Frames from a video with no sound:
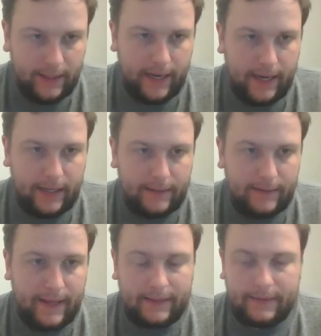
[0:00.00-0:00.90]

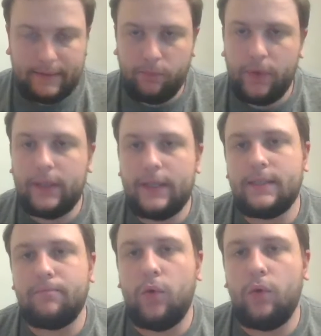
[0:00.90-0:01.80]
And that really is
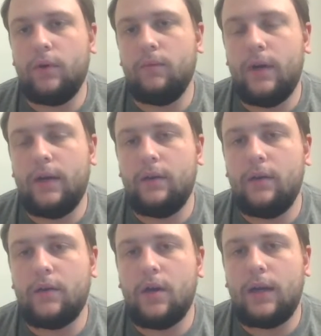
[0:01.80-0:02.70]
important when
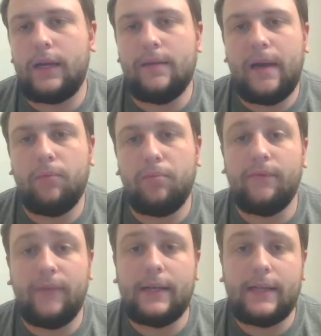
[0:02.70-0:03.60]
you're talking about
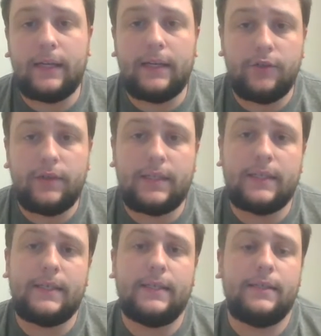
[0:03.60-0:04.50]
preventing injuries.
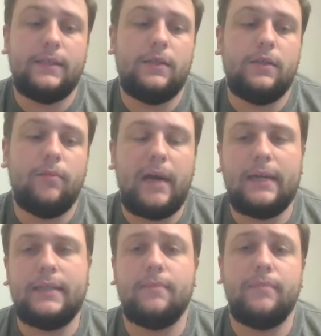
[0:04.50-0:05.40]
It's your
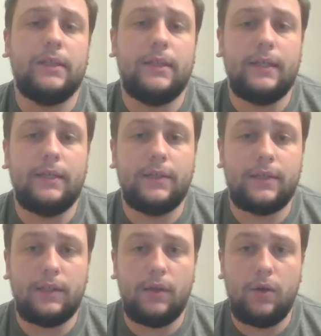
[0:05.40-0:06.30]
body's ability to
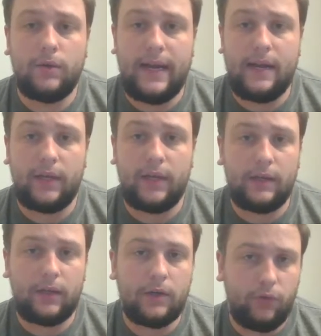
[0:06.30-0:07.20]
slow down in
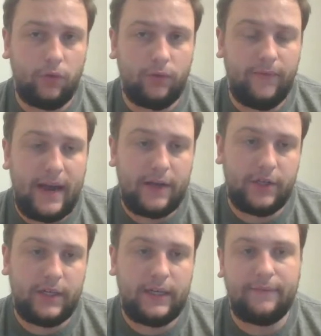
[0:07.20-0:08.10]
a controlled
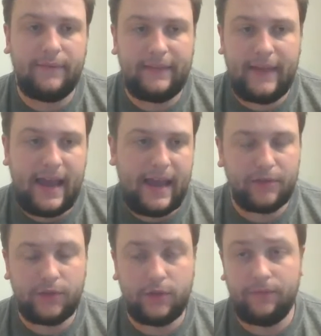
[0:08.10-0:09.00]
fashion. And if that
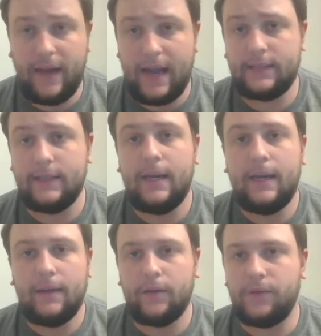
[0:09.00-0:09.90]
happens too fast,
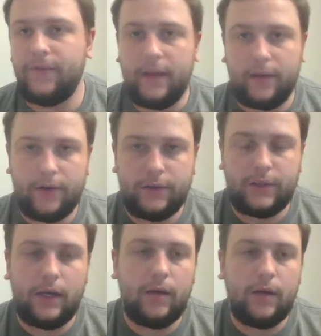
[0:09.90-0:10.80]
there's failures.
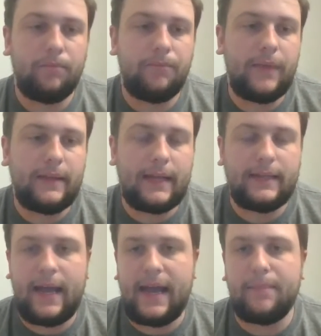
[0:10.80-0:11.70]
And
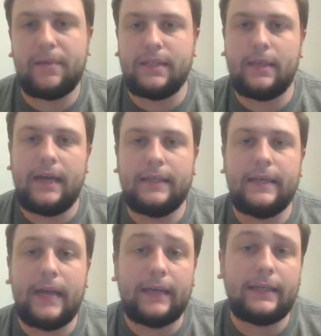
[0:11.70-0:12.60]
that happens a lot in
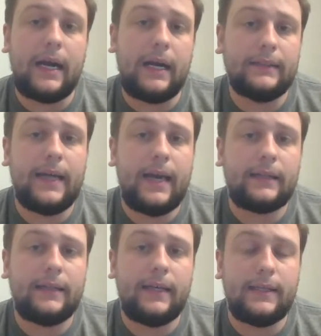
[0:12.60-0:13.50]

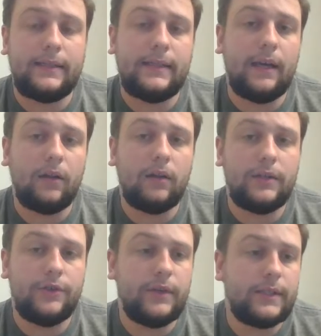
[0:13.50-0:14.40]
non-contact ACL
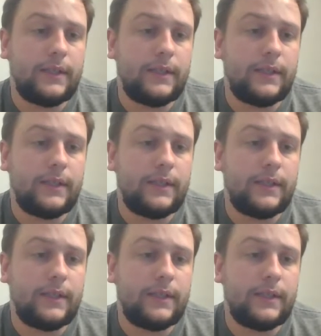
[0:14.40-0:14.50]
injuries.